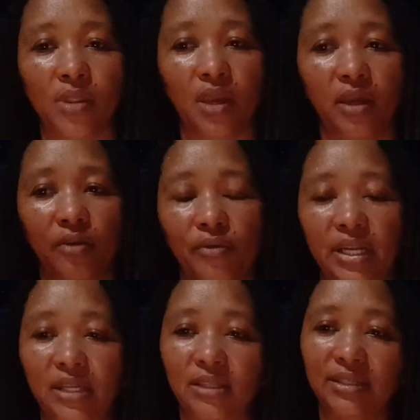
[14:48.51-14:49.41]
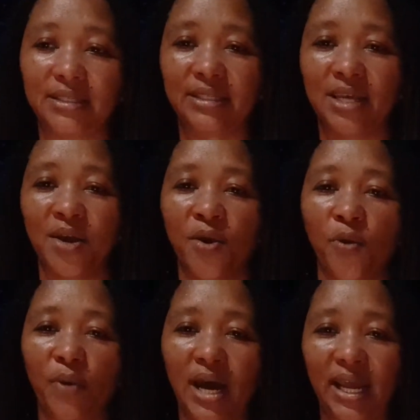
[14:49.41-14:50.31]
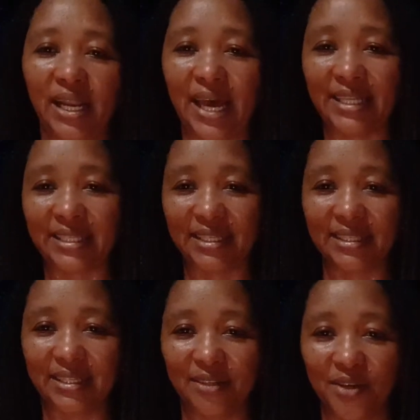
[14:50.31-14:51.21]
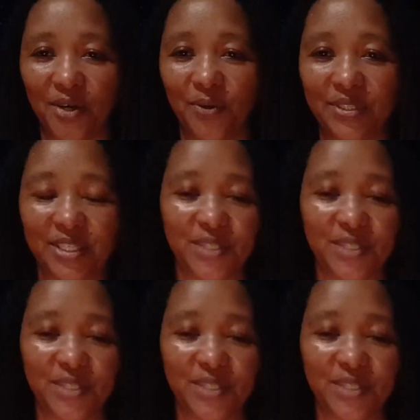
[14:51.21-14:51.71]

in Red Hills, we had lights in the houses,